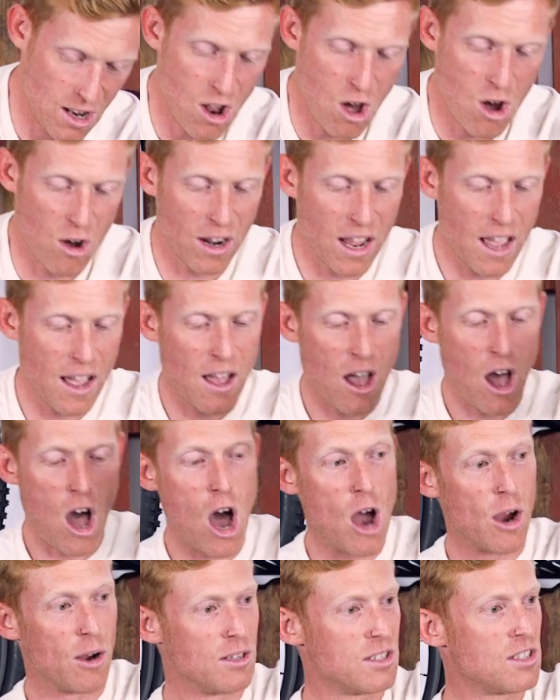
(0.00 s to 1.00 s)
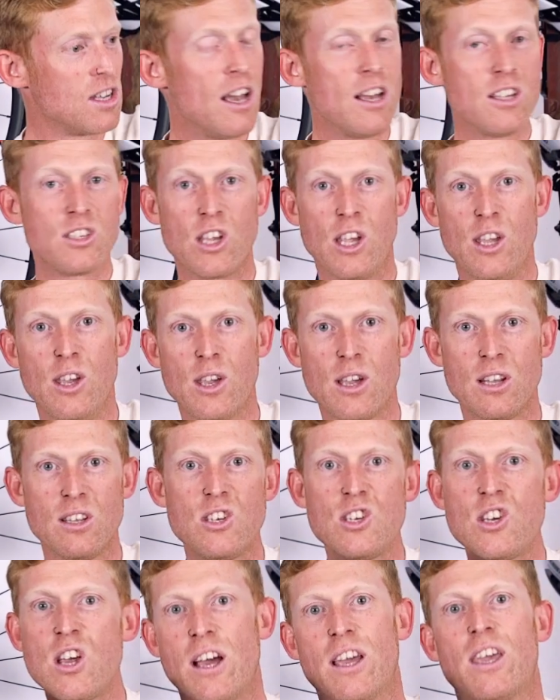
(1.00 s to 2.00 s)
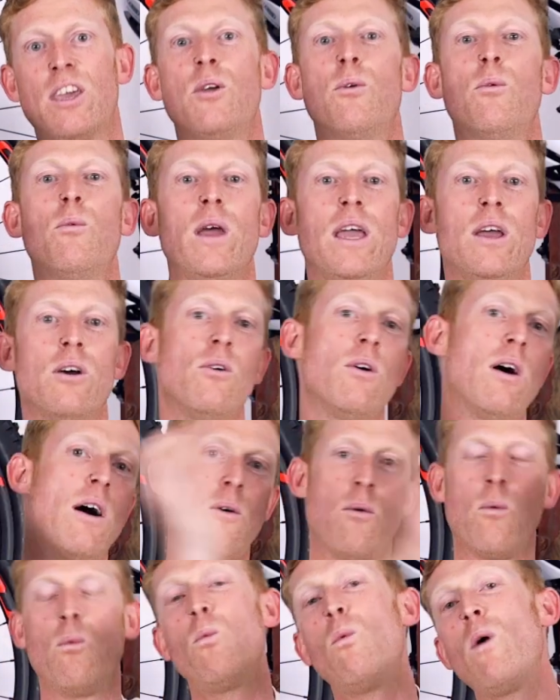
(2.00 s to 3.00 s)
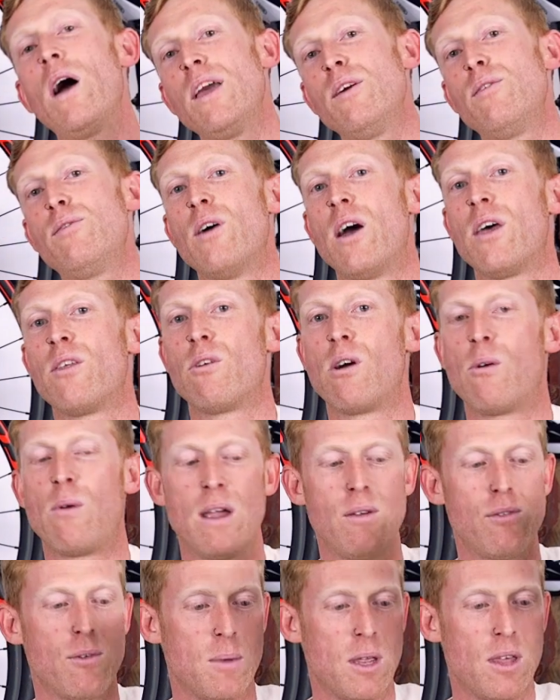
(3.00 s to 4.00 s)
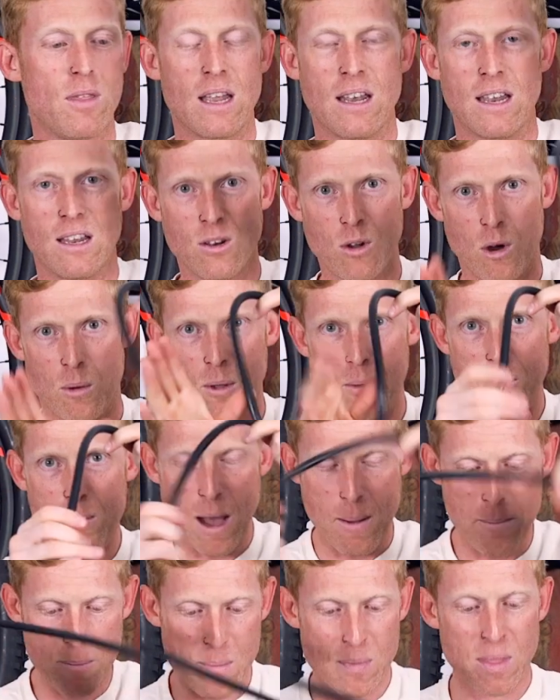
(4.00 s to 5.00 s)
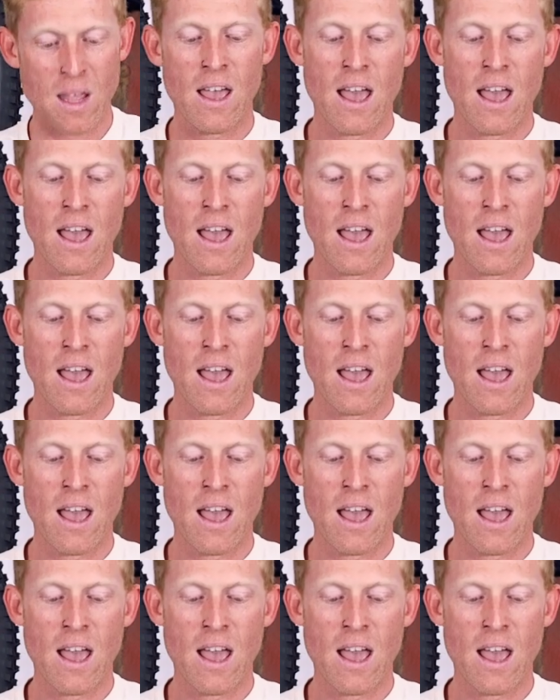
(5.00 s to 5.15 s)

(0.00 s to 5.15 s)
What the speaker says: long hose, so you can chuck your wheel way further away from you than a normal pump,